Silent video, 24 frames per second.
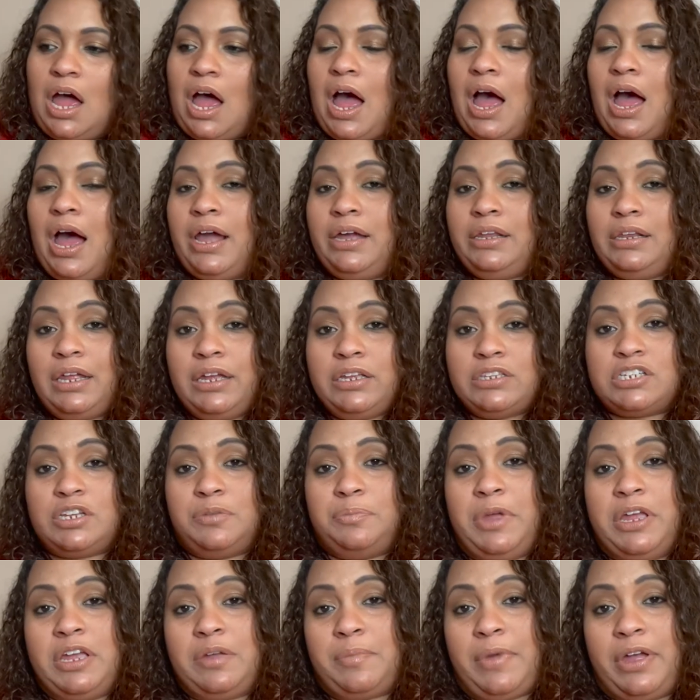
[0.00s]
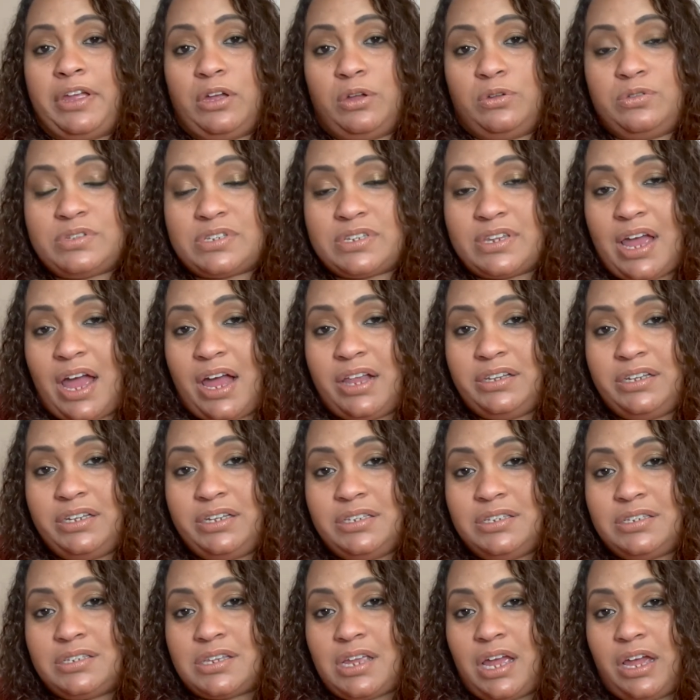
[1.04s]
I like to make my own
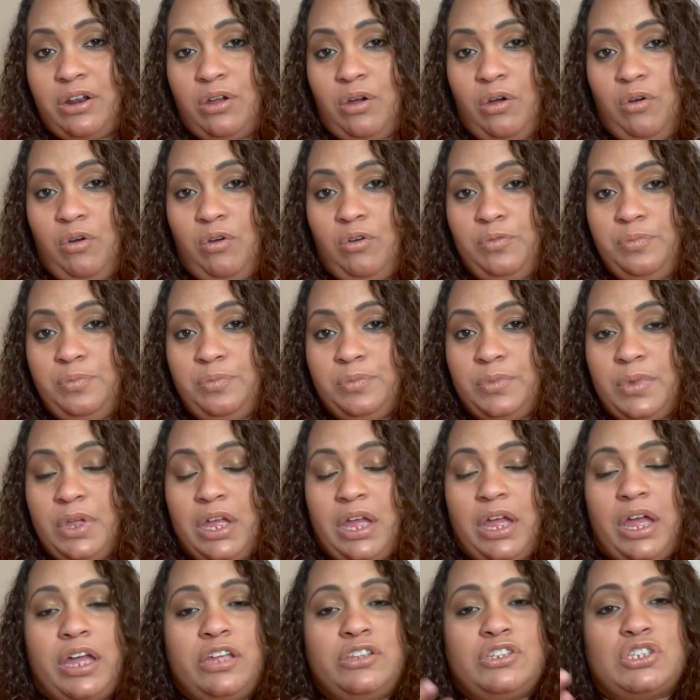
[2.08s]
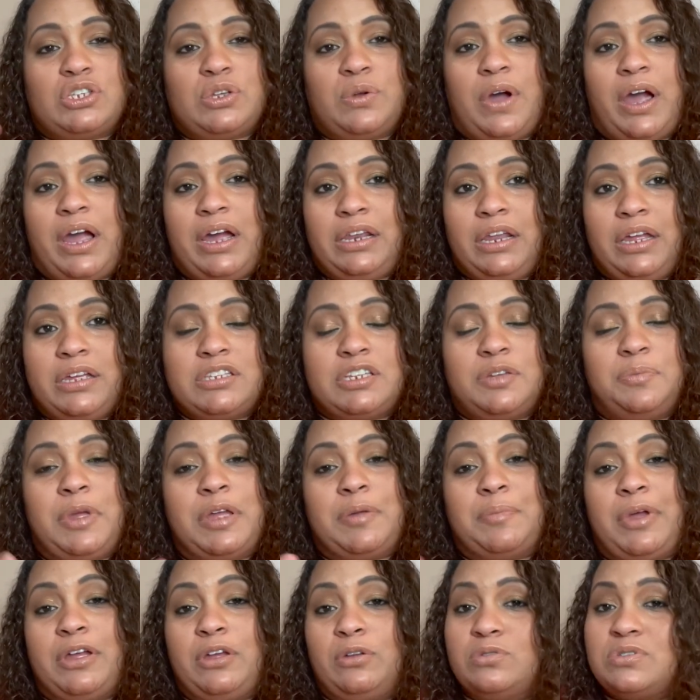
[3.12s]
salads at home. And so I like to make
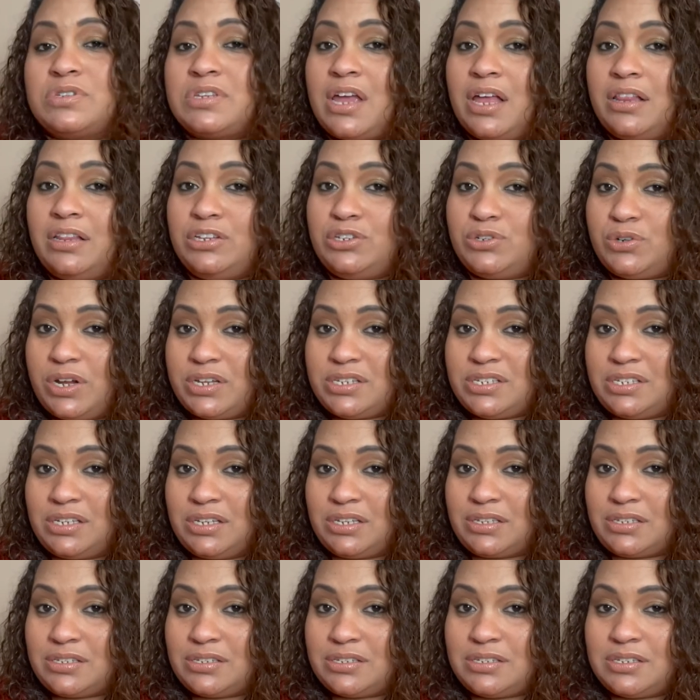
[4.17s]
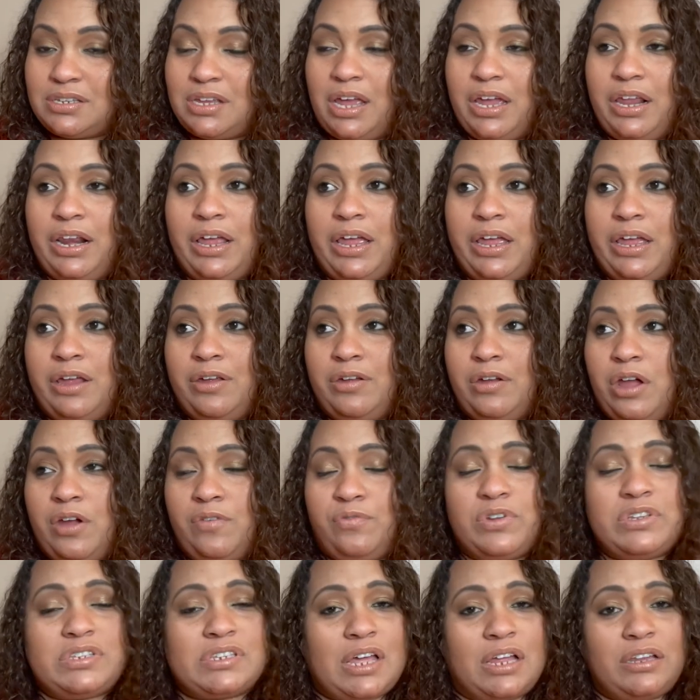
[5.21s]
my own salad dressings. And
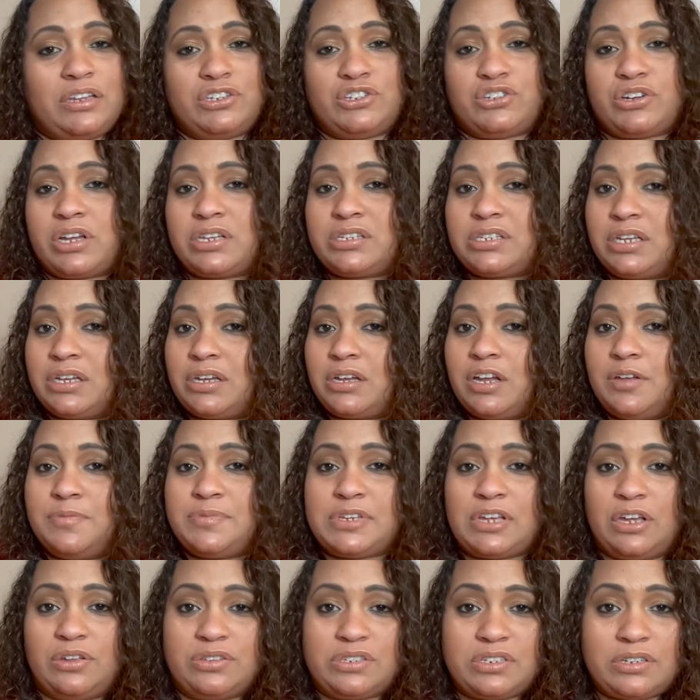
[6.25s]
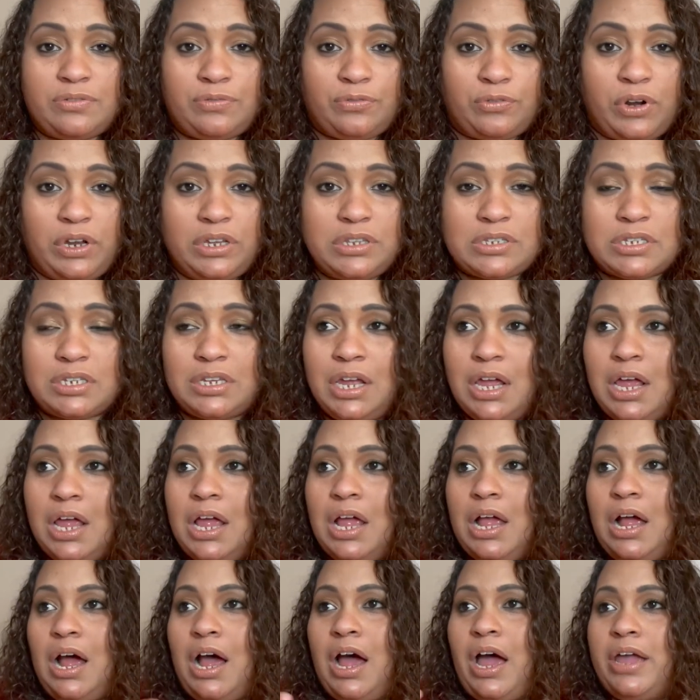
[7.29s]
every salad dressing comes out different.
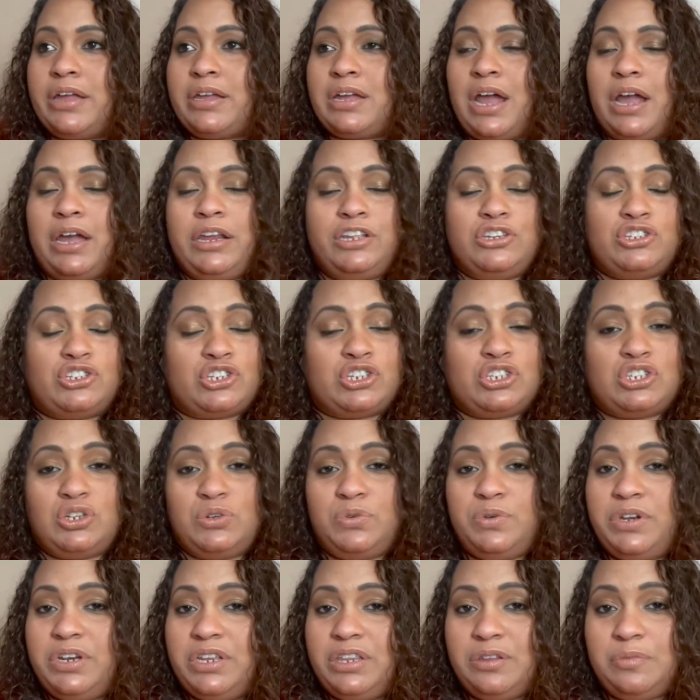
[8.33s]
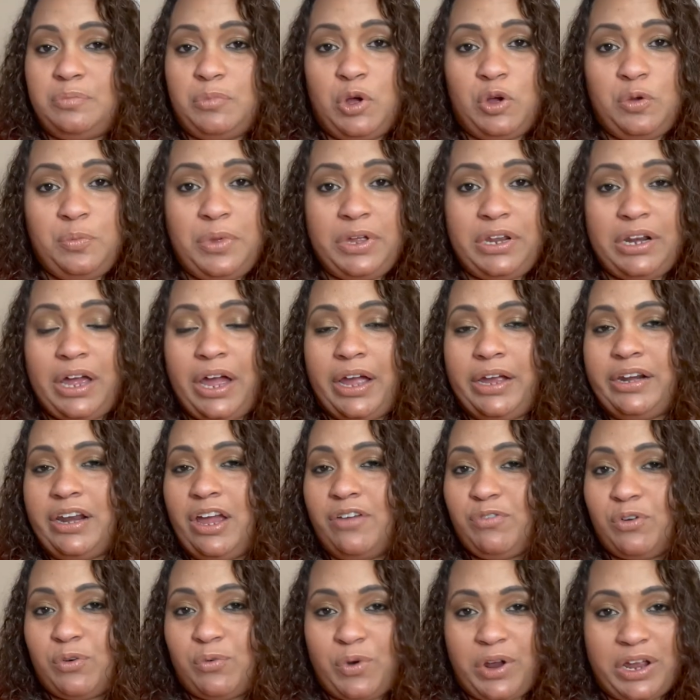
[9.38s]
I kind of just do it in the moment. I
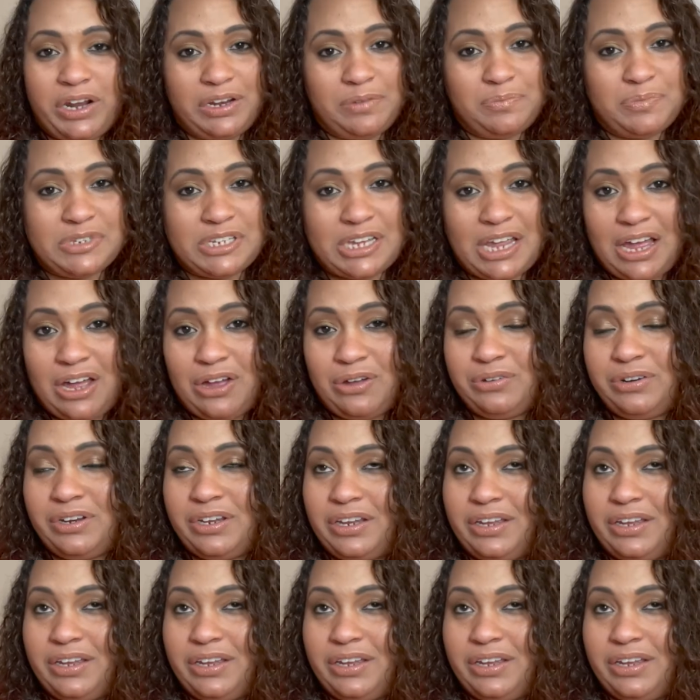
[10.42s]
never write them down.